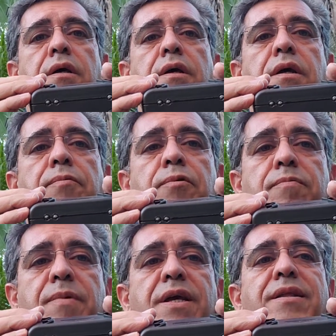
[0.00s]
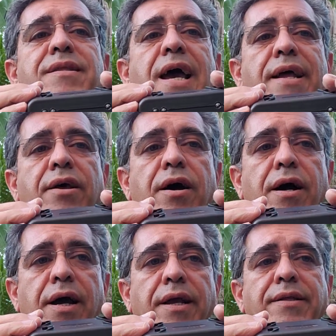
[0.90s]
It would mean that
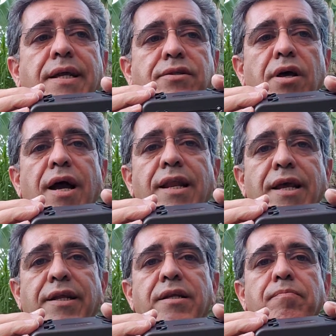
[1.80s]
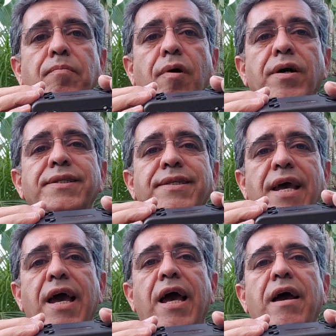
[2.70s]
eye that dilated must
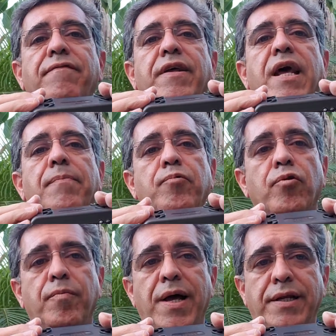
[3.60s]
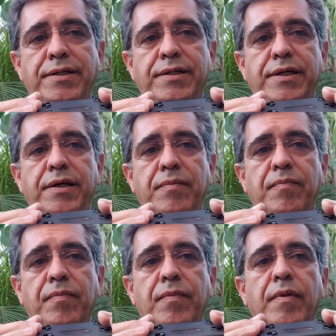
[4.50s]
have an abnormality.
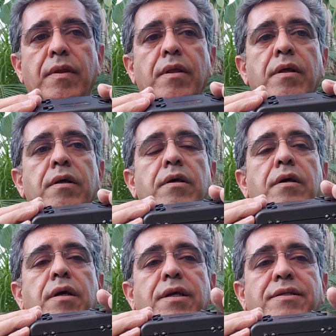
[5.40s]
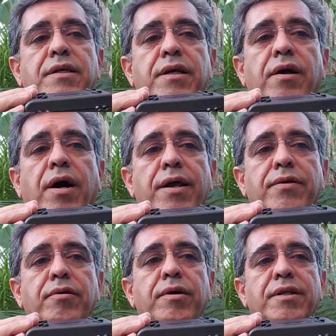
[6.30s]
It's
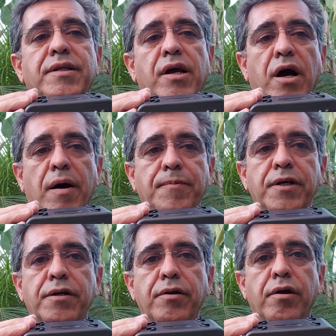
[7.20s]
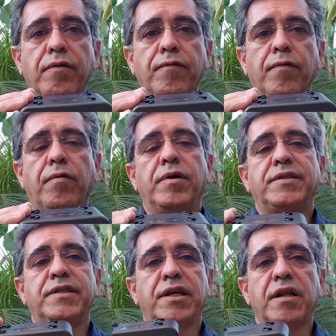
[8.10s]
either in the optic nerve or a
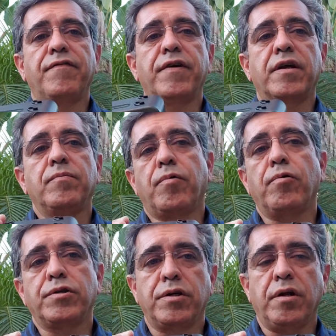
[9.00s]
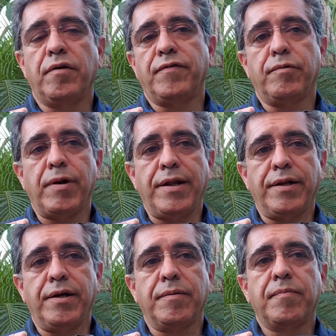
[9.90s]
significant portion of the
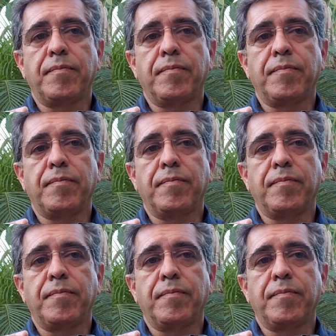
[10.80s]
retina.